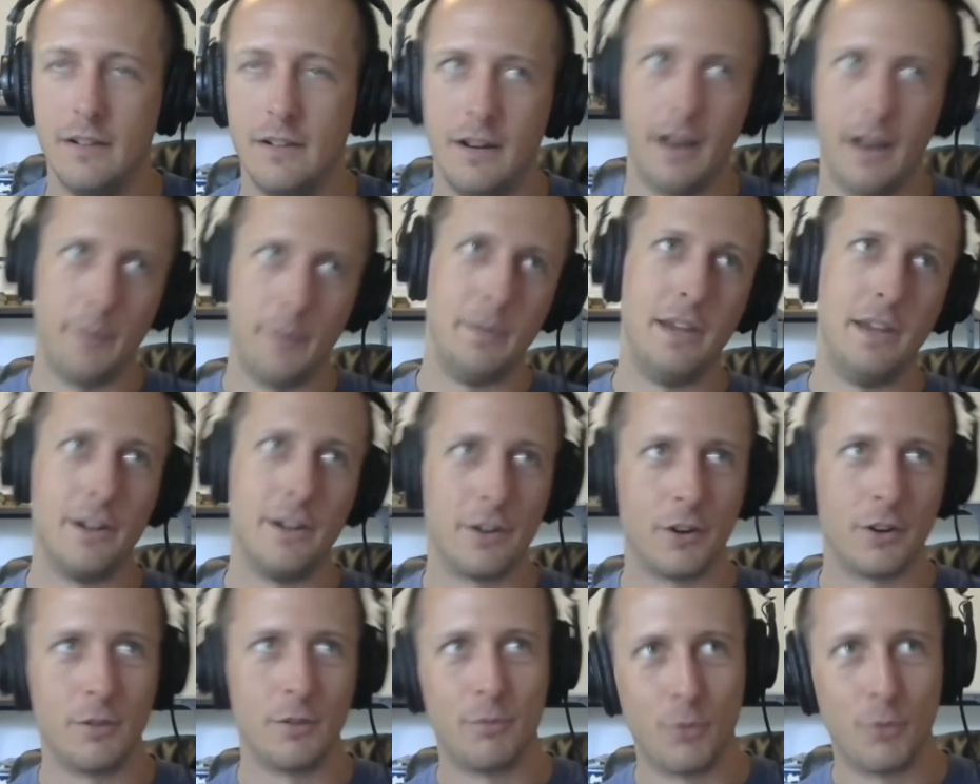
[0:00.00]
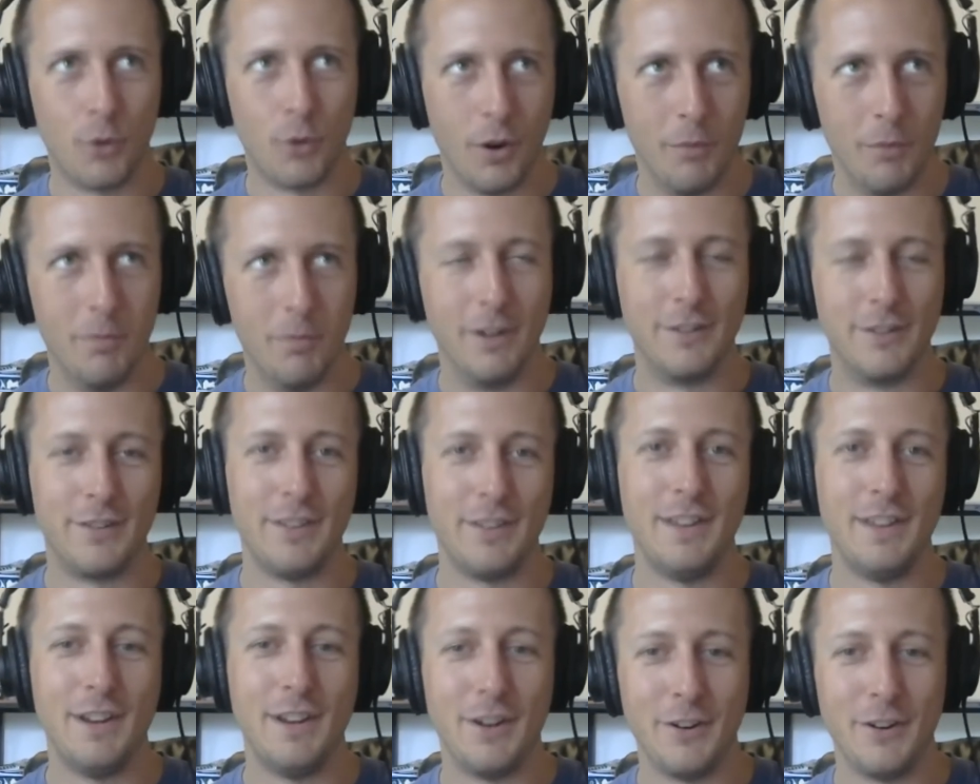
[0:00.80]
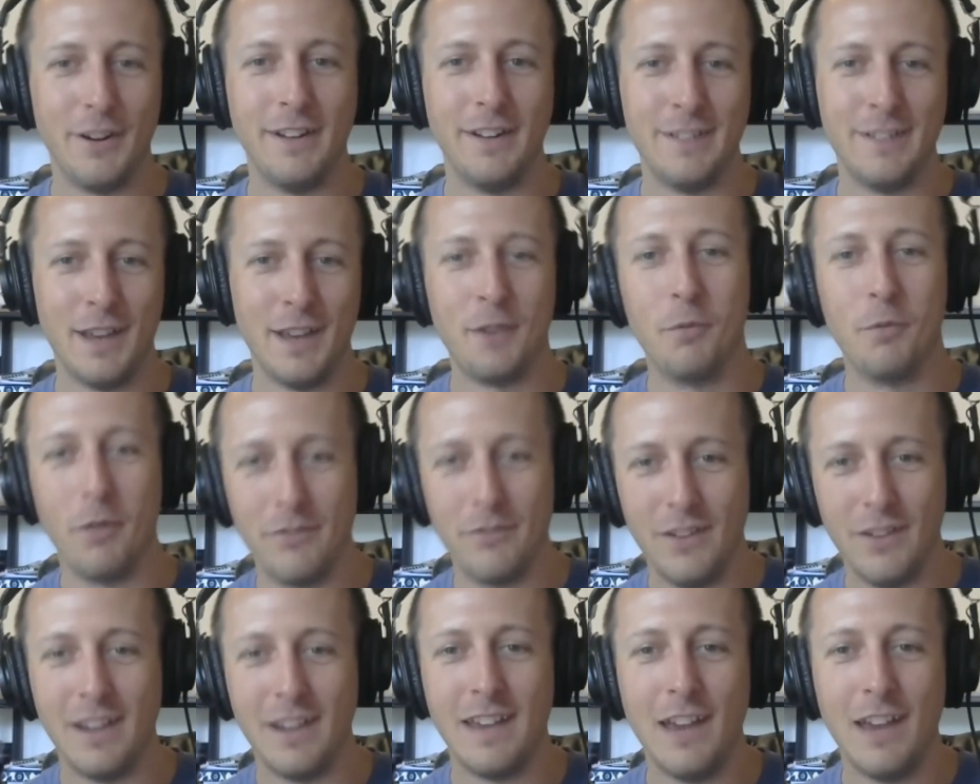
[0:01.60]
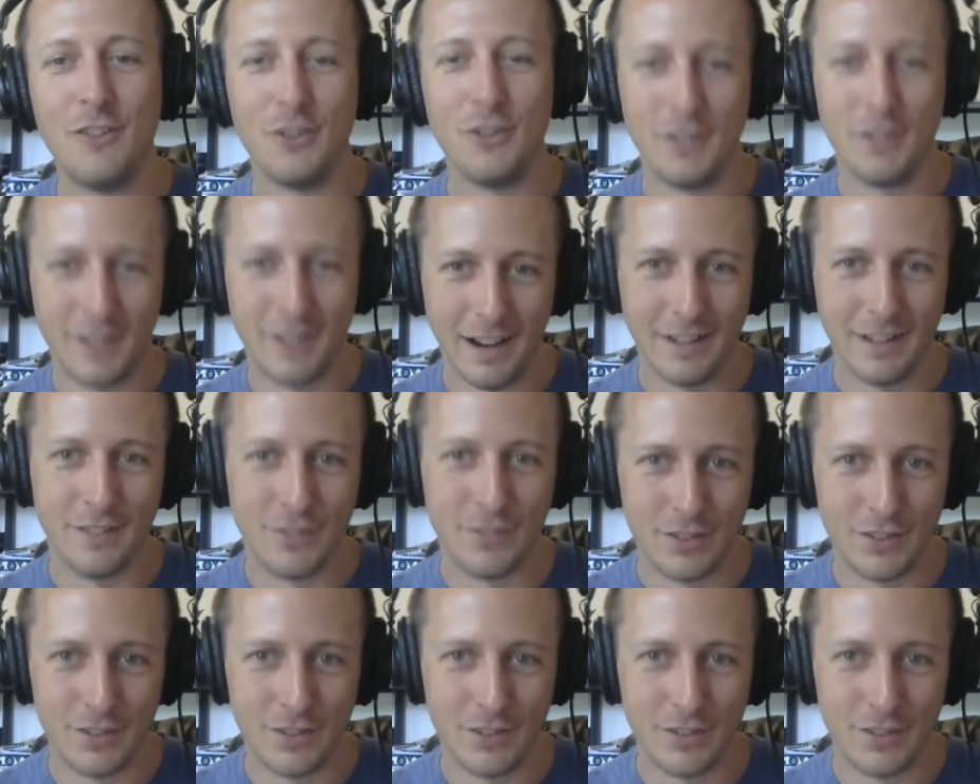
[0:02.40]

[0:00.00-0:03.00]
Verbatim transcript: i'm here 12 months of the year and i take one vacation kind yeah.